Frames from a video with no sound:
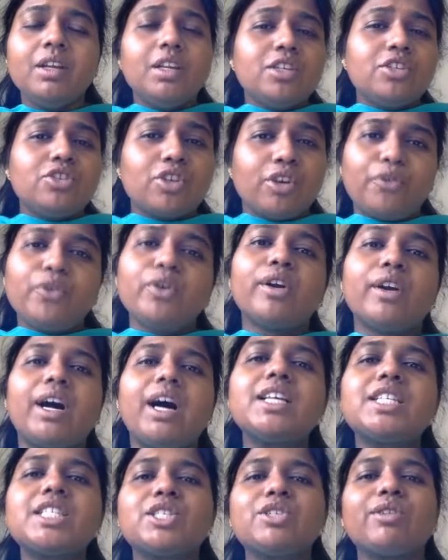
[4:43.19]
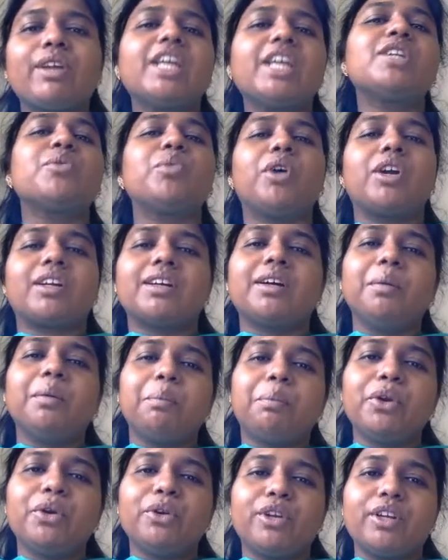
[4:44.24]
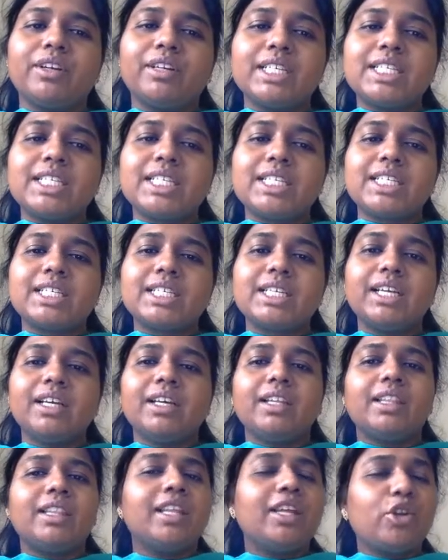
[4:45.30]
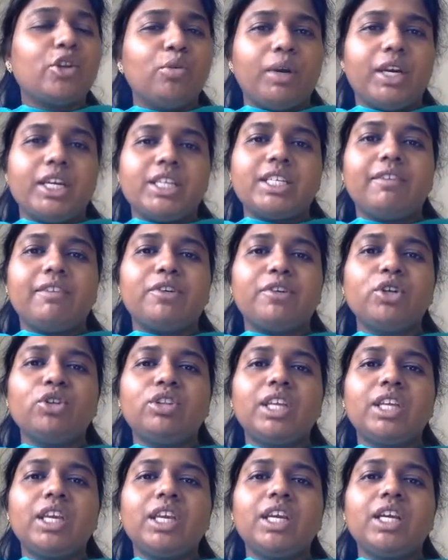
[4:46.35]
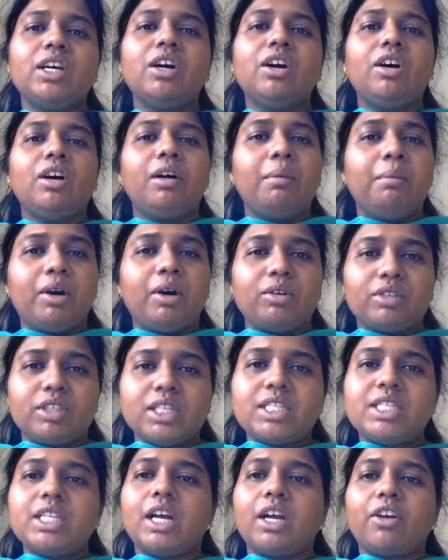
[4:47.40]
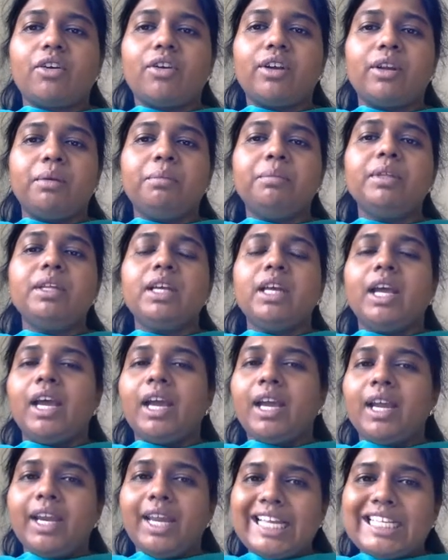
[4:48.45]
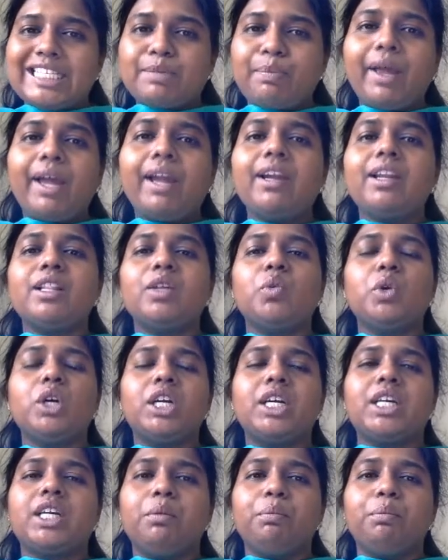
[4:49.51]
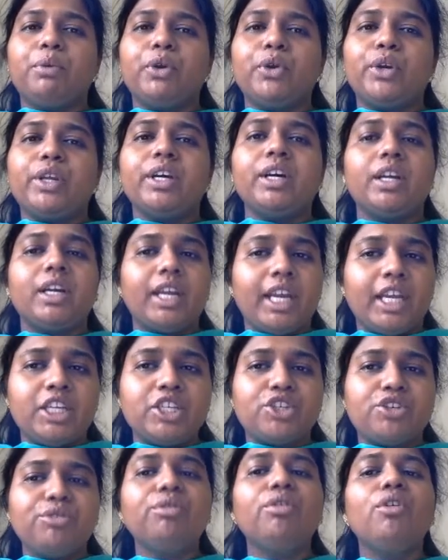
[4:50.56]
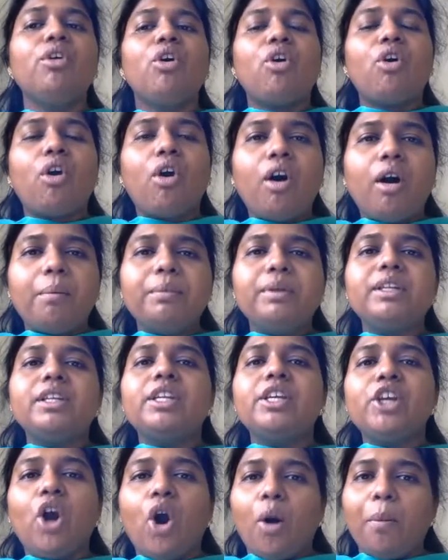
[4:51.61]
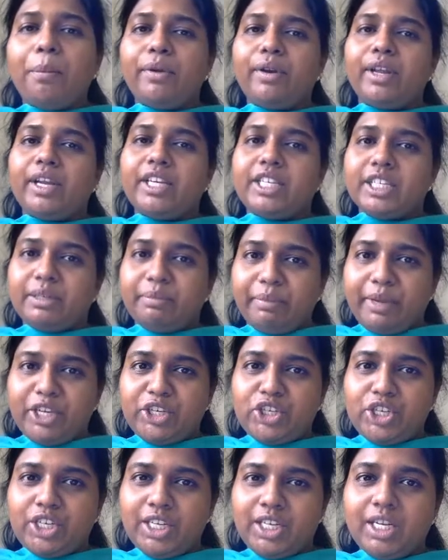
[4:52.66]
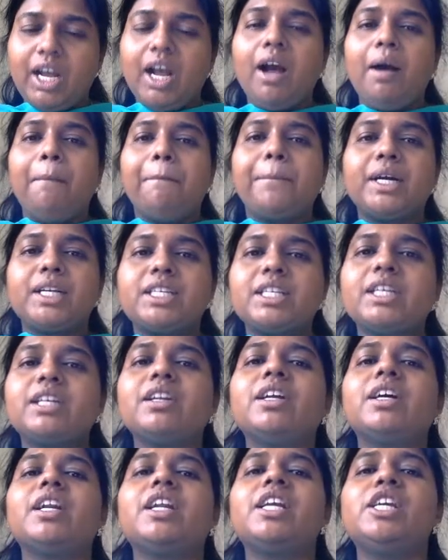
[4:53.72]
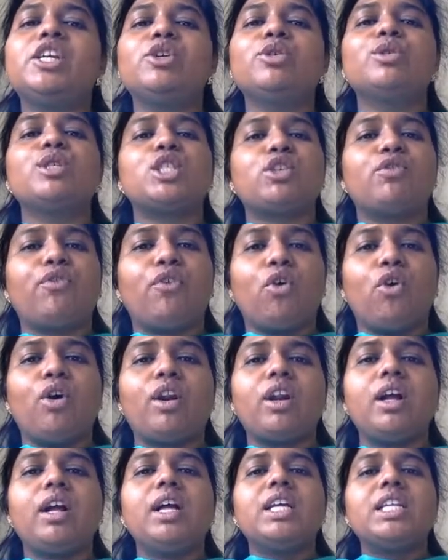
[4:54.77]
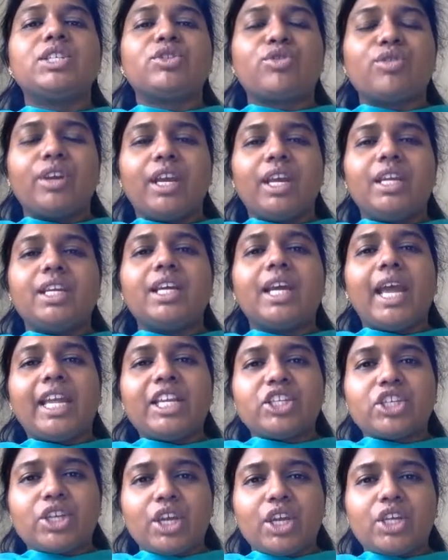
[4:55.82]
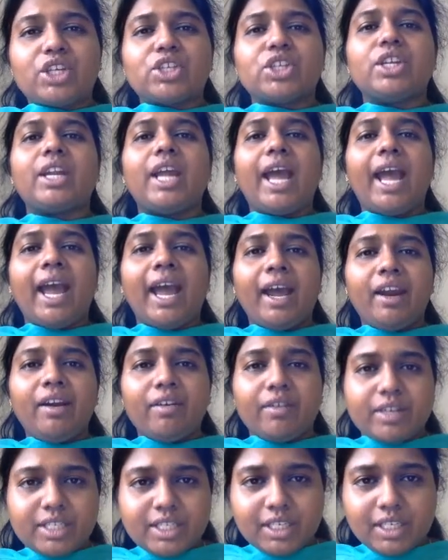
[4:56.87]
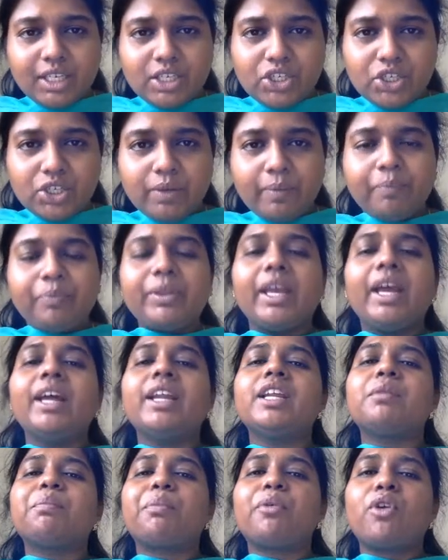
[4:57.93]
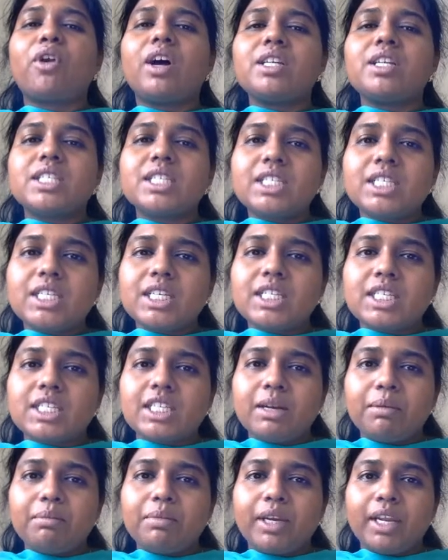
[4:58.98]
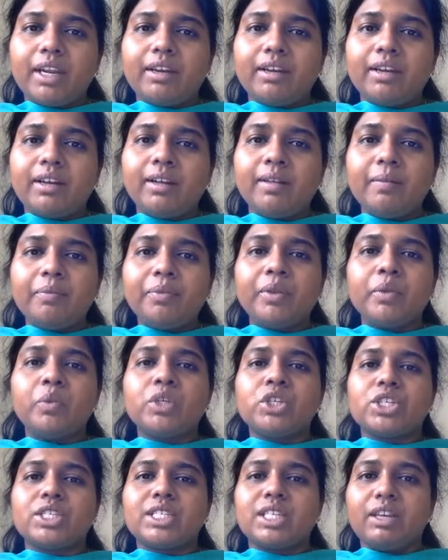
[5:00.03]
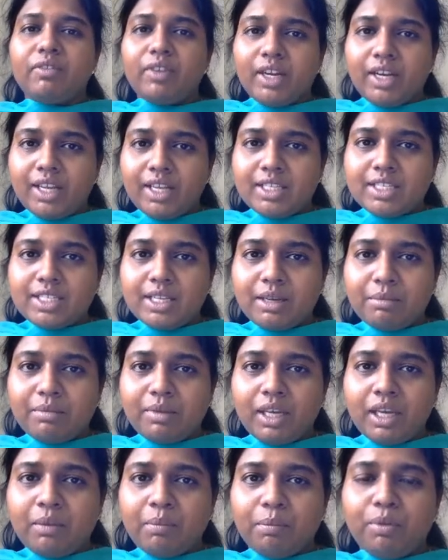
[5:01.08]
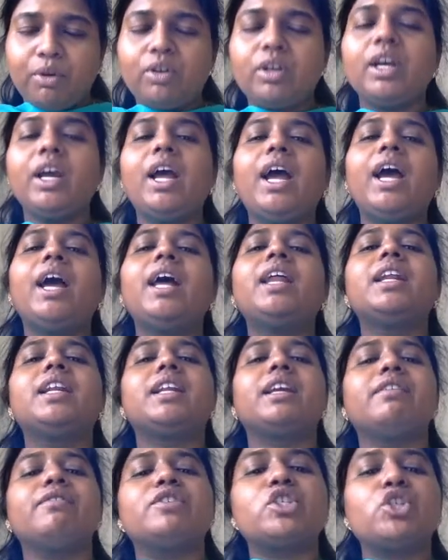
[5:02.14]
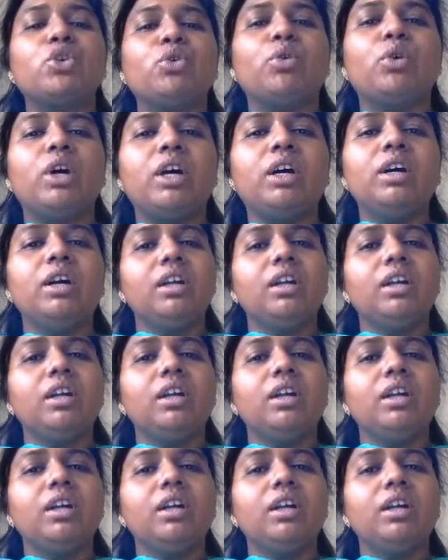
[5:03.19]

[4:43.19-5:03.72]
So, if you are asked to write what a computer is, then you might have to think about this acronym and expand the word computer into commonly operated machine, particularly used for trade, education, and research, and it processes some data which is given as some input, and it gives you a